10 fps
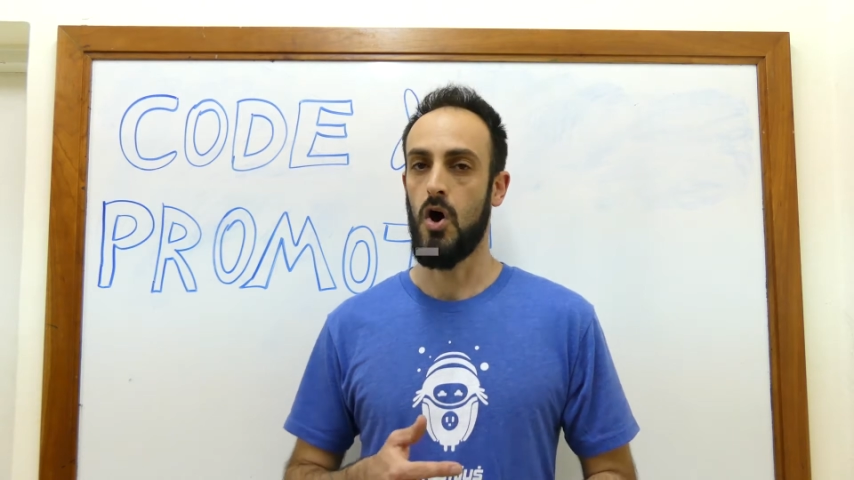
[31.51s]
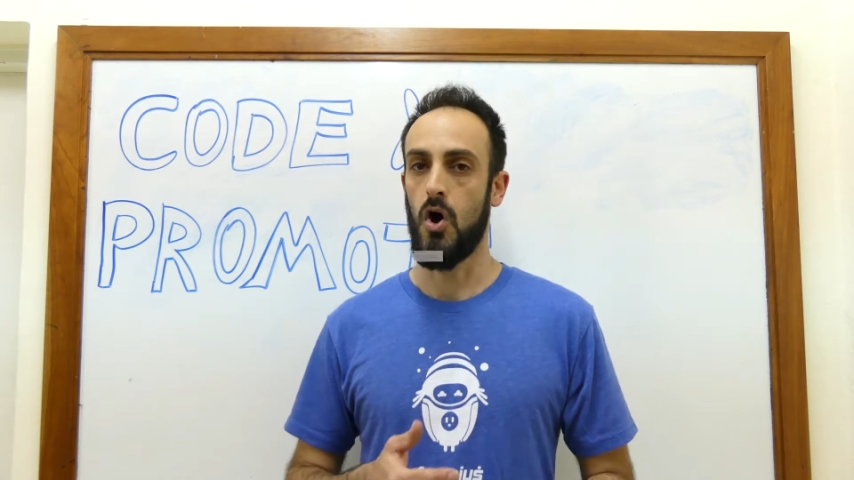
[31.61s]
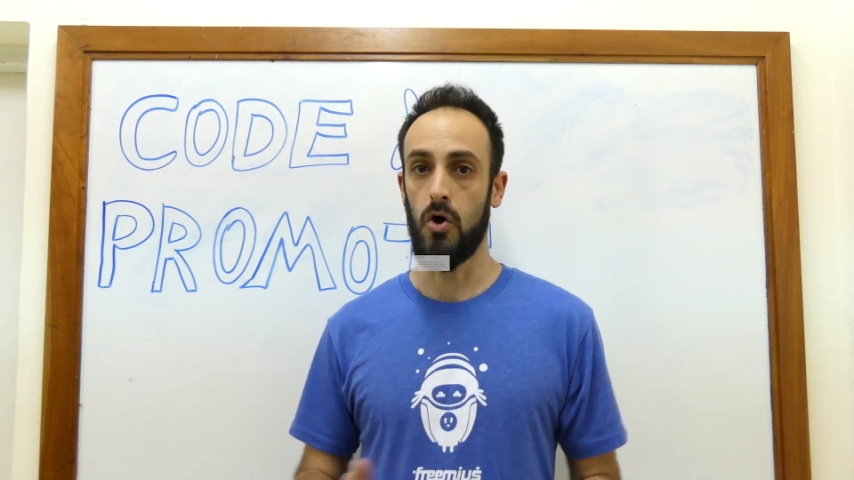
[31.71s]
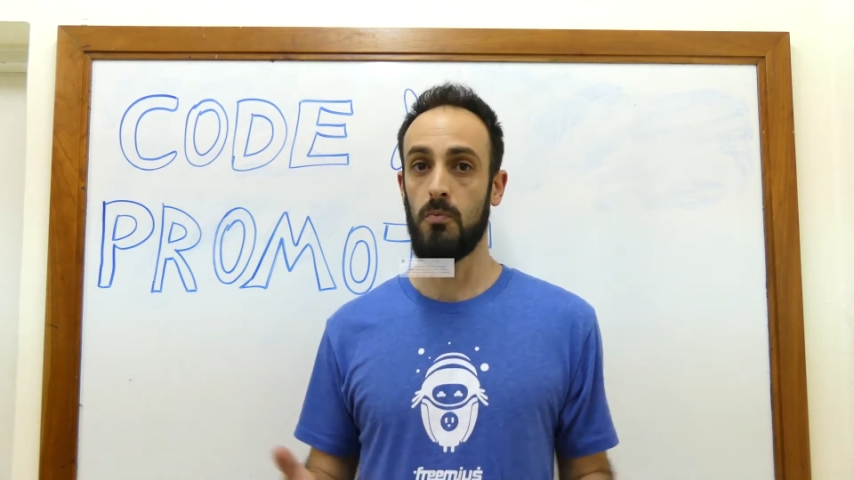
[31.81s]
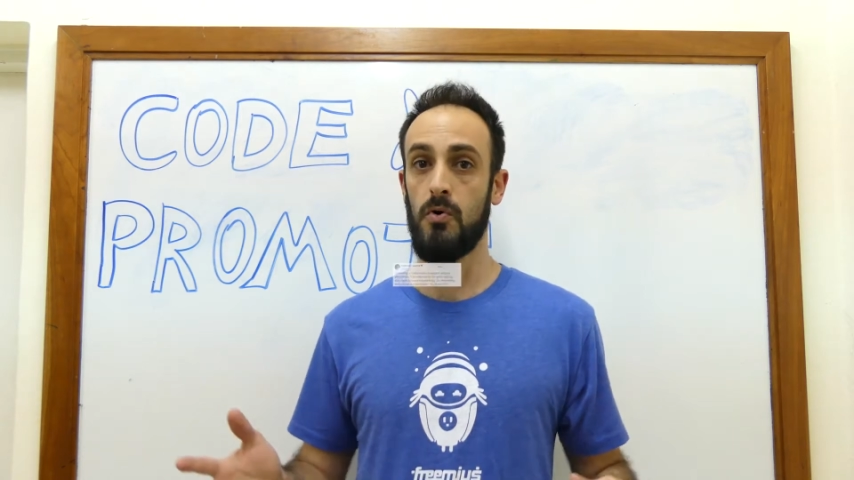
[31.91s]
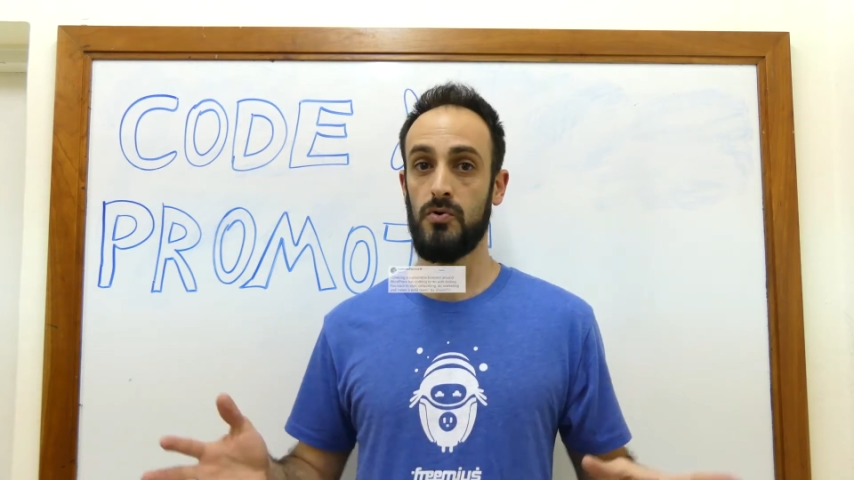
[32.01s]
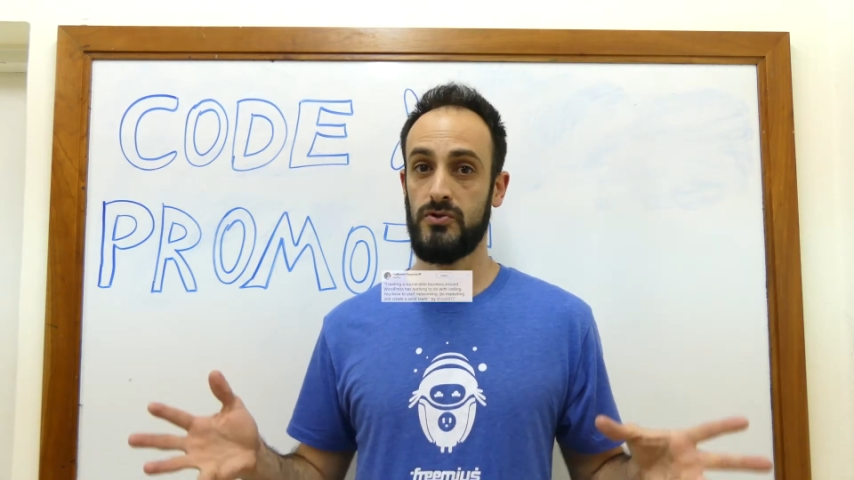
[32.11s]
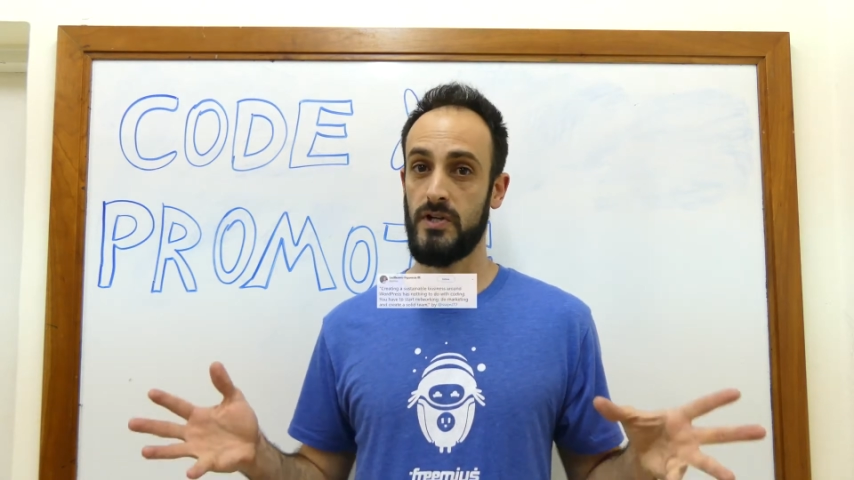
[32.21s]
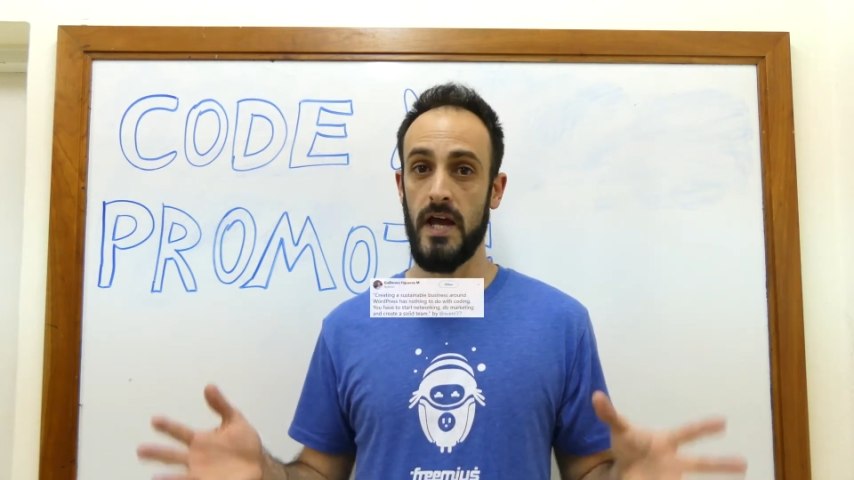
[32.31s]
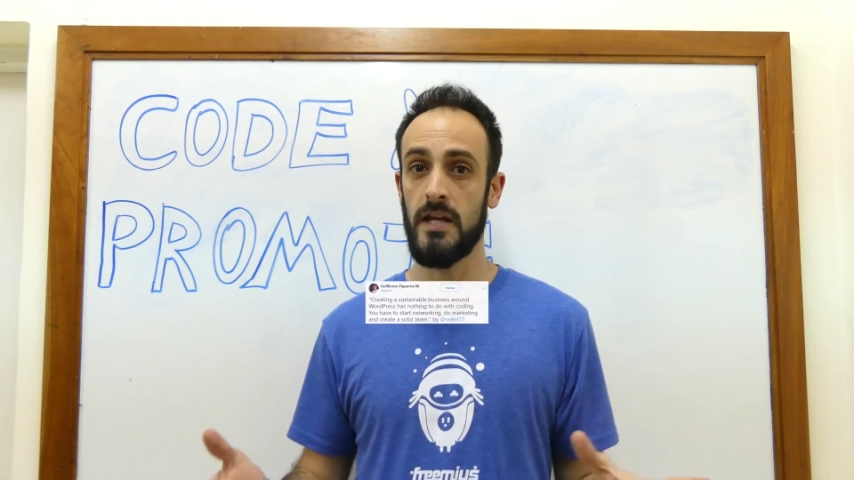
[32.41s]

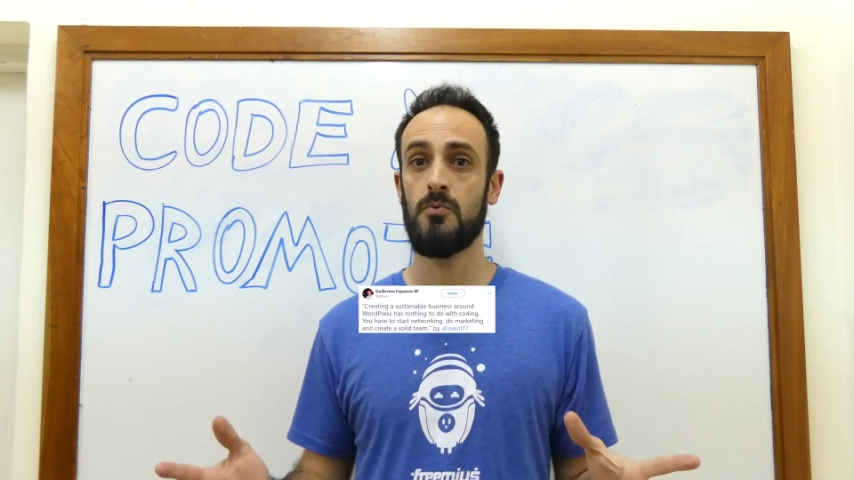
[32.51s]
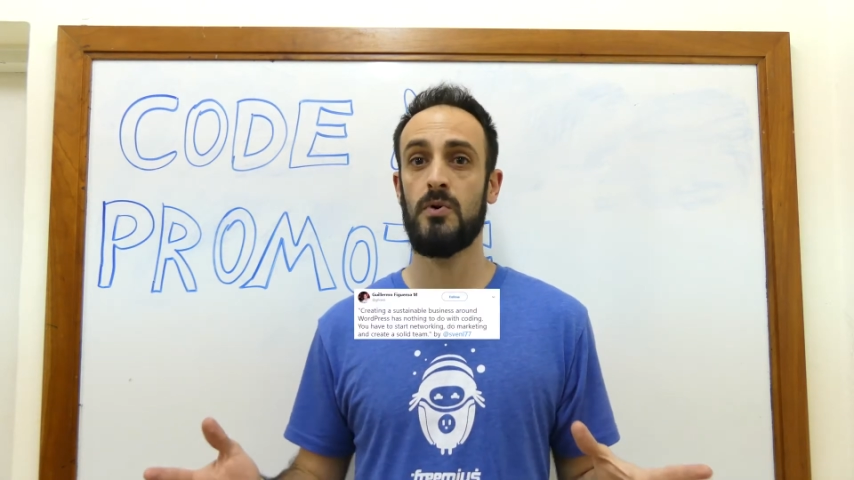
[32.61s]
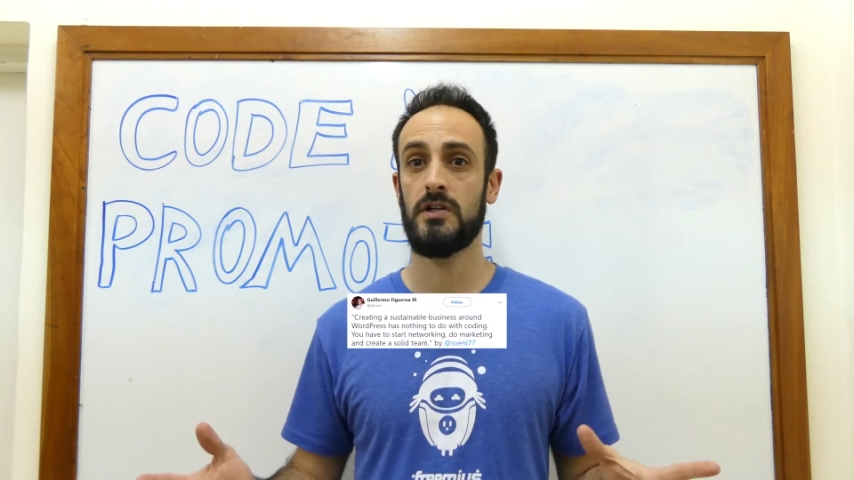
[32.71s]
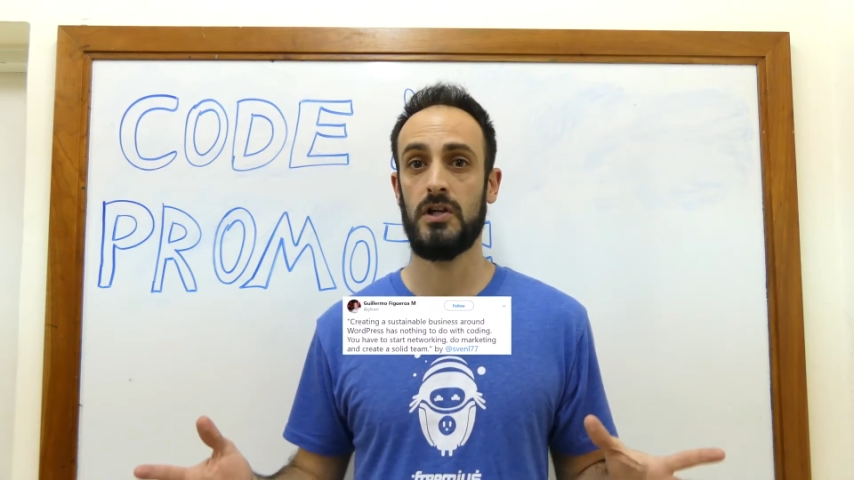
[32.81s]
Almost anyone